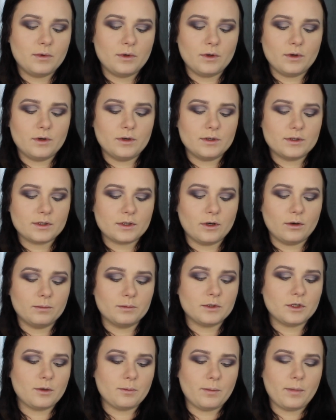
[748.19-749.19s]
Pure
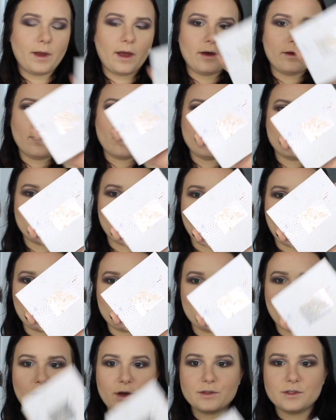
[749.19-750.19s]
Sculptor palette from
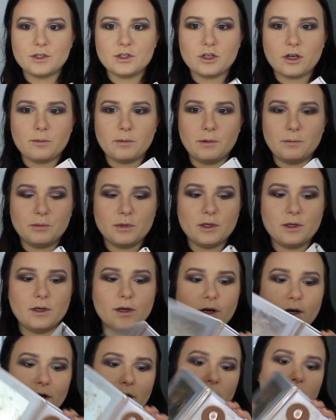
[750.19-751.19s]
BoxyCharm and
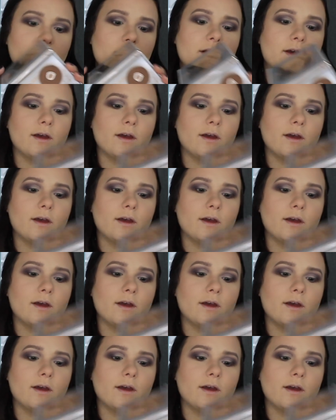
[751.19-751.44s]
Pure,